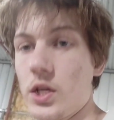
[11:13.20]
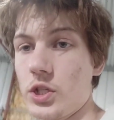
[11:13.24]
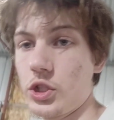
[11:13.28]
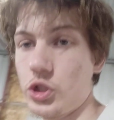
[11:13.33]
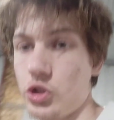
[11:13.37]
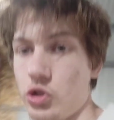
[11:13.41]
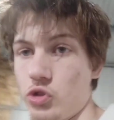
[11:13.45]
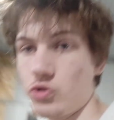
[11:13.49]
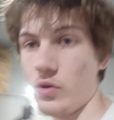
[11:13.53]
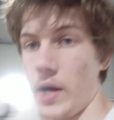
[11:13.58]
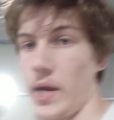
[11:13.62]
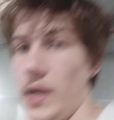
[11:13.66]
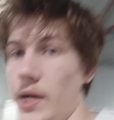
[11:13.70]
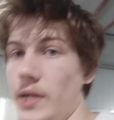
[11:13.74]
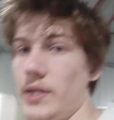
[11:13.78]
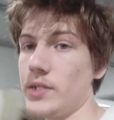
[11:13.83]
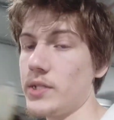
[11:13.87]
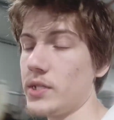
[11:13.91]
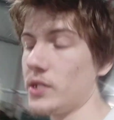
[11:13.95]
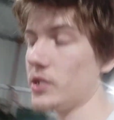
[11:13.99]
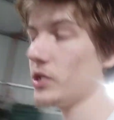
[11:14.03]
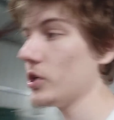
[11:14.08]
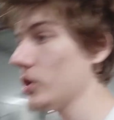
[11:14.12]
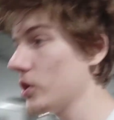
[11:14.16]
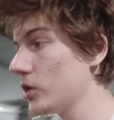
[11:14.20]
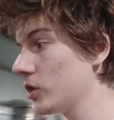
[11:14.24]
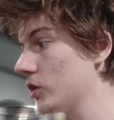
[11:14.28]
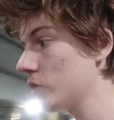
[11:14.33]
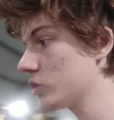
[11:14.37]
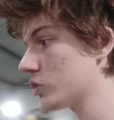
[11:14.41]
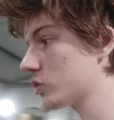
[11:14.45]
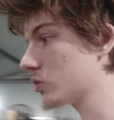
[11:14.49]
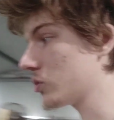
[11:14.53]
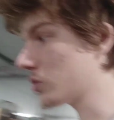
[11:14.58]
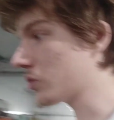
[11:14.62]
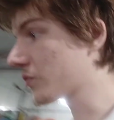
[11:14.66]
sort of cut.
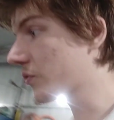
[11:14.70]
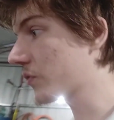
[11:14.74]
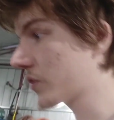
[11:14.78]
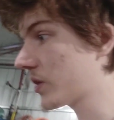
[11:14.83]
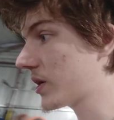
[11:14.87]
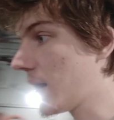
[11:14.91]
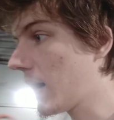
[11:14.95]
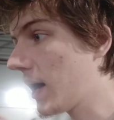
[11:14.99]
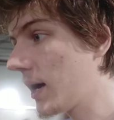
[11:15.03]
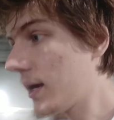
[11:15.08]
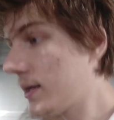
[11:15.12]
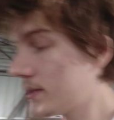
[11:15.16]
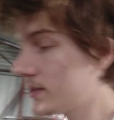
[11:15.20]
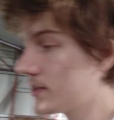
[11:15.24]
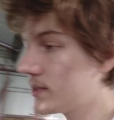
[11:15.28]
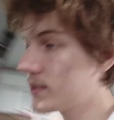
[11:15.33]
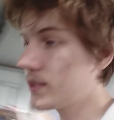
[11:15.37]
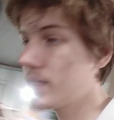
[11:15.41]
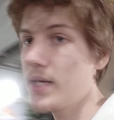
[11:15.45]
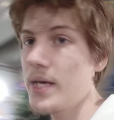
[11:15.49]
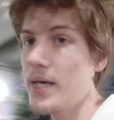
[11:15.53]
It's not